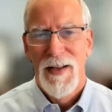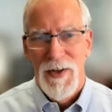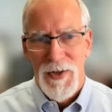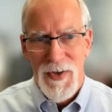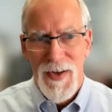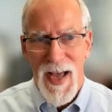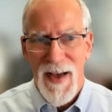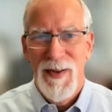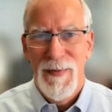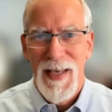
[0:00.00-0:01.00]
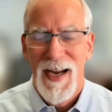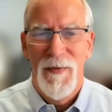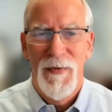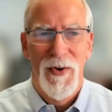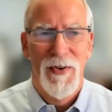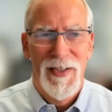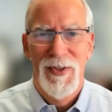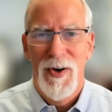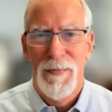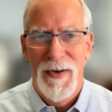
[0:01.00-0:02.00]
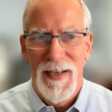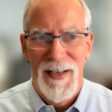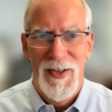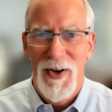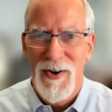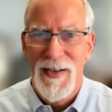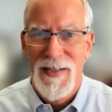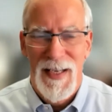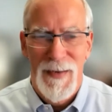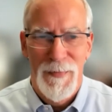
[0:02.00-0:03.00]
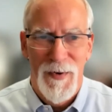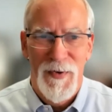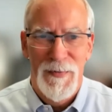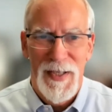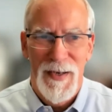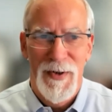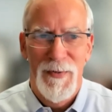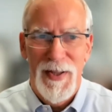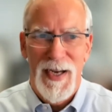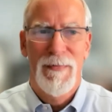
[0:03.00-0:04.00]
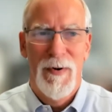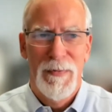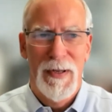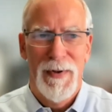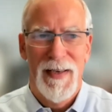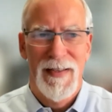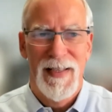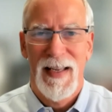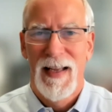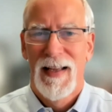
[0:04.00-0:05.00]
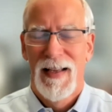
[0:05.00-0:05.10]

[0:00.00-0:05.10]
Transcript: So you have to be careful interpreting a urine sample from someone with PP and say,